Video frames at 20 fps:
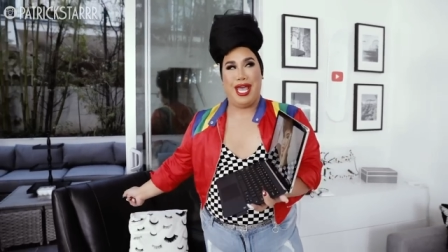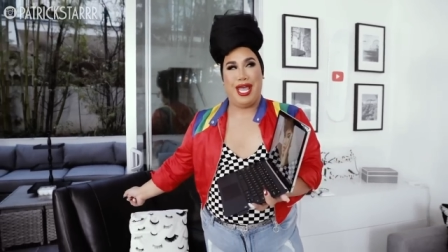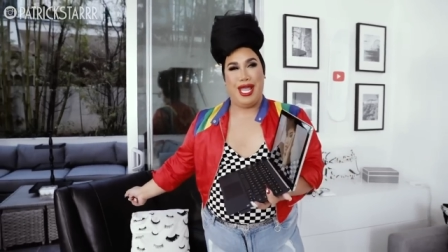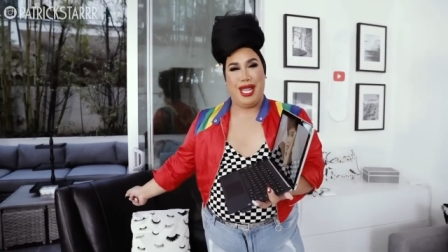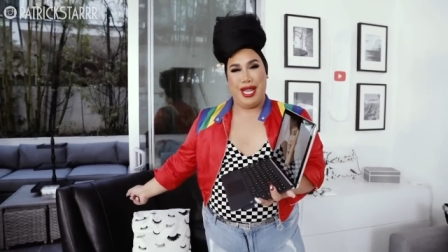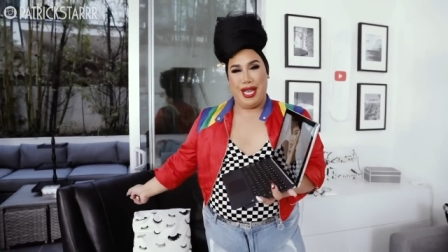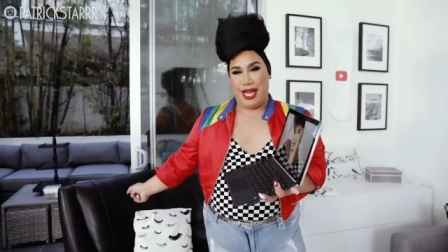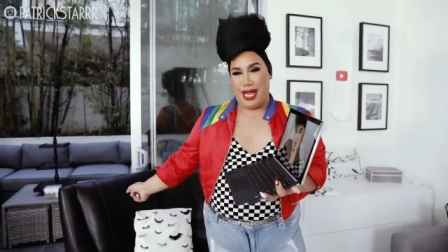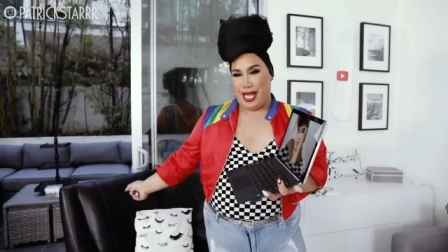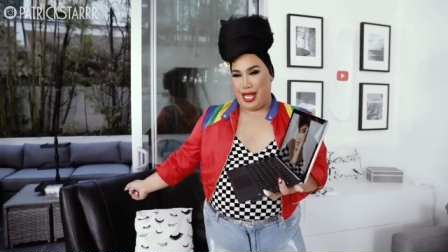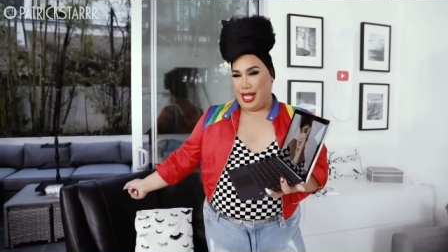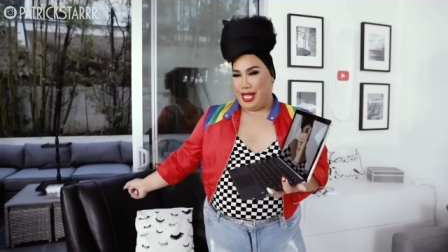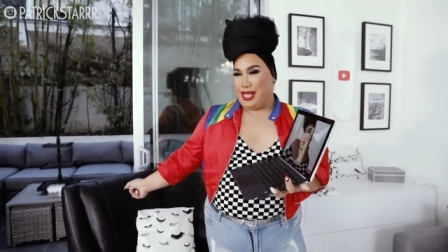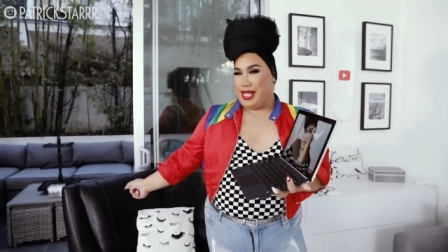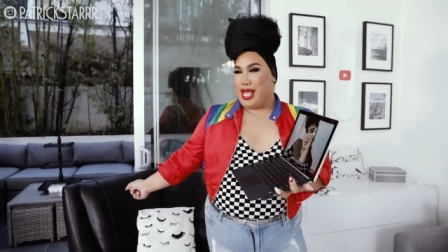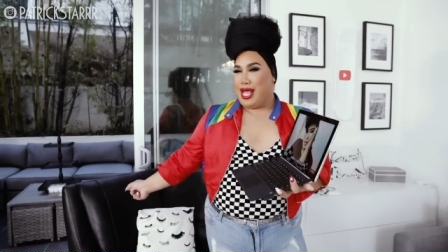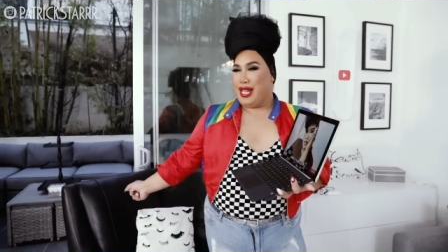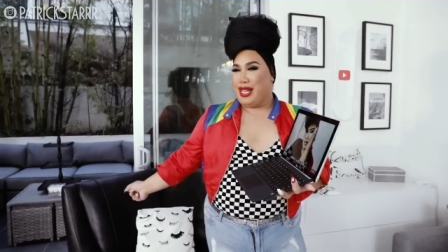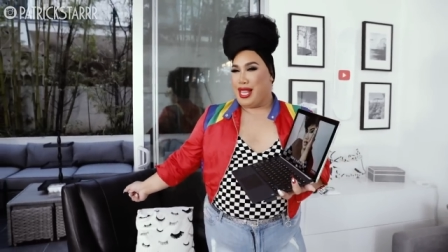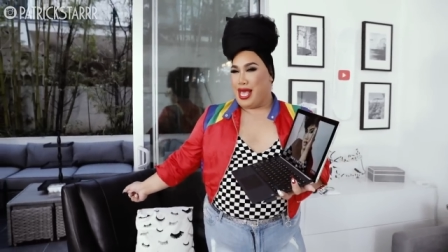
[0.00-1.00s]
and
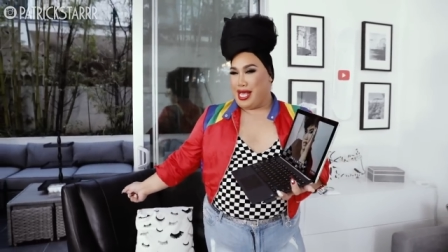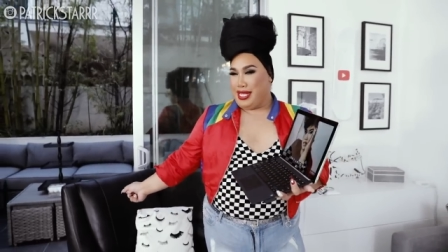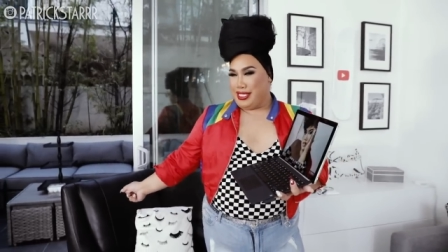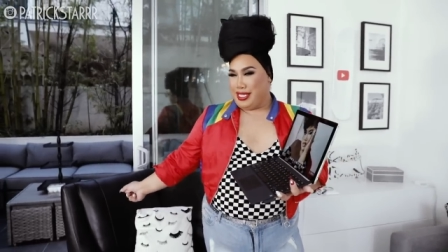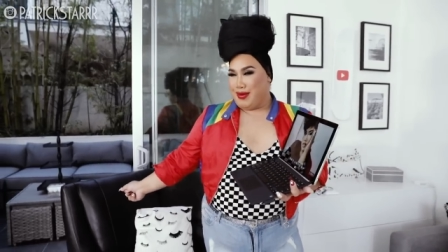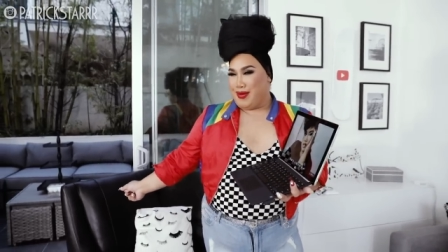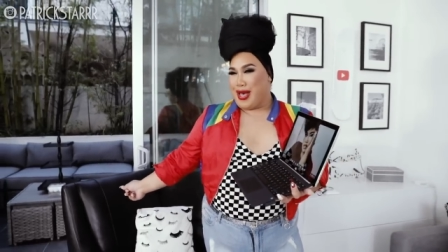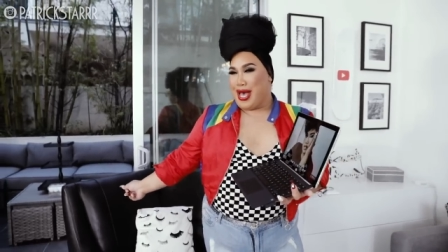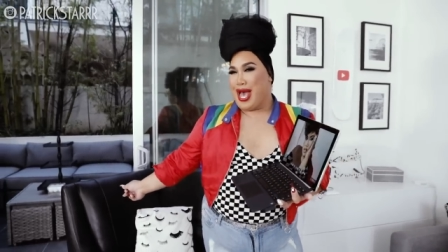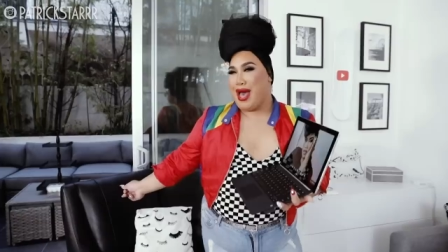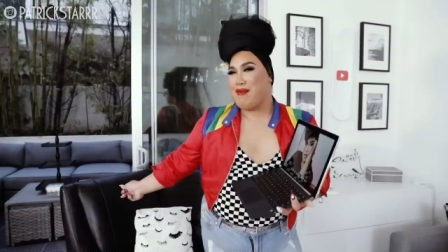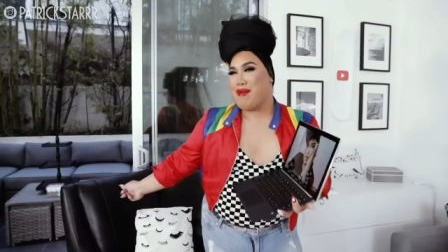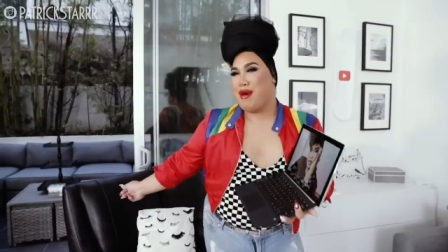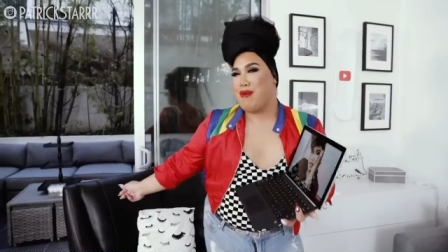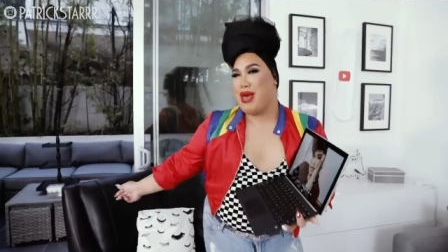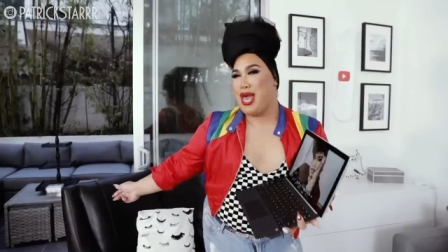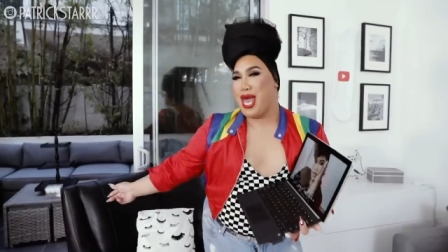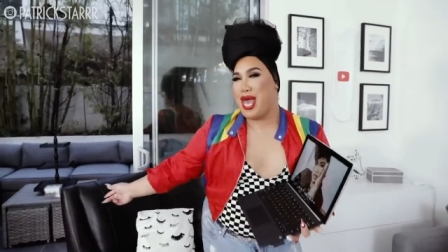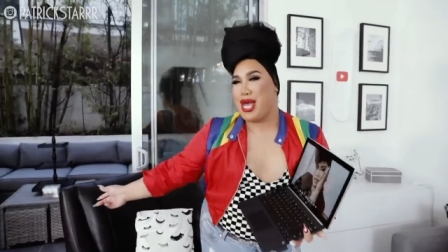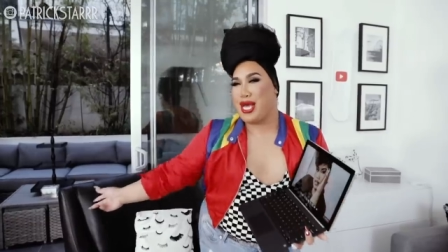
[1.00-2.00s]
they liked it behind
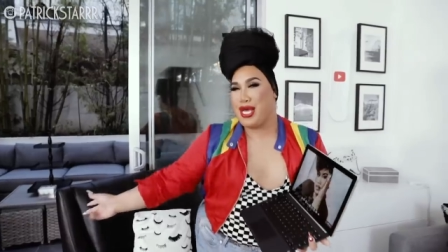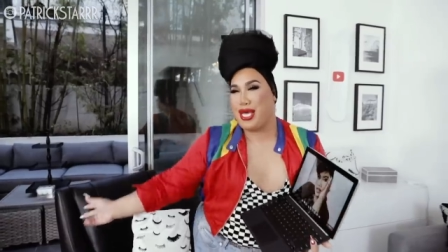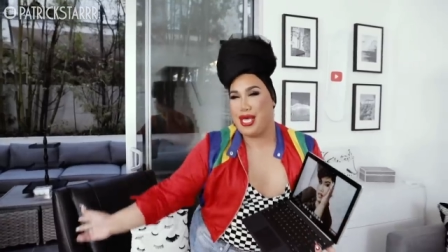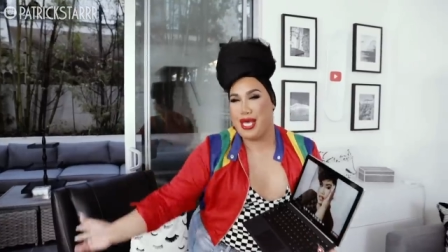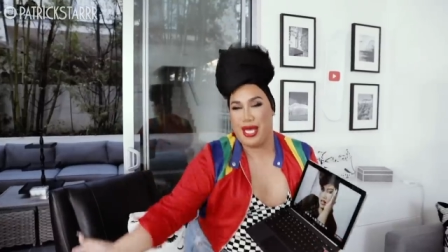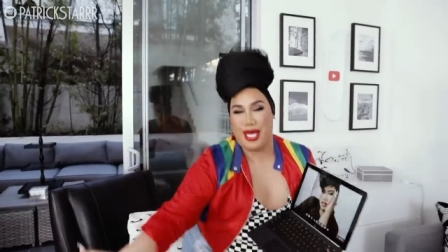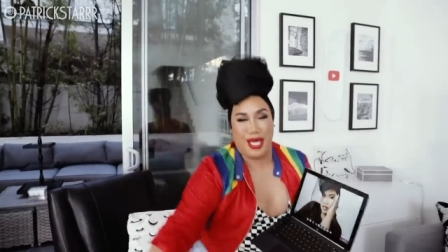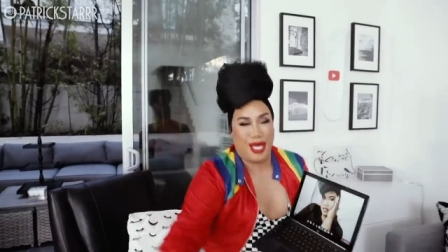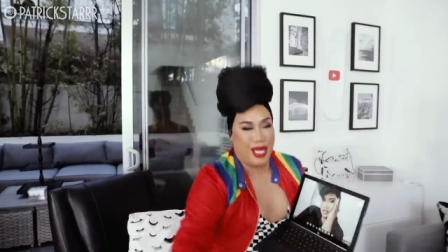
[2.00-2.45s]
my back.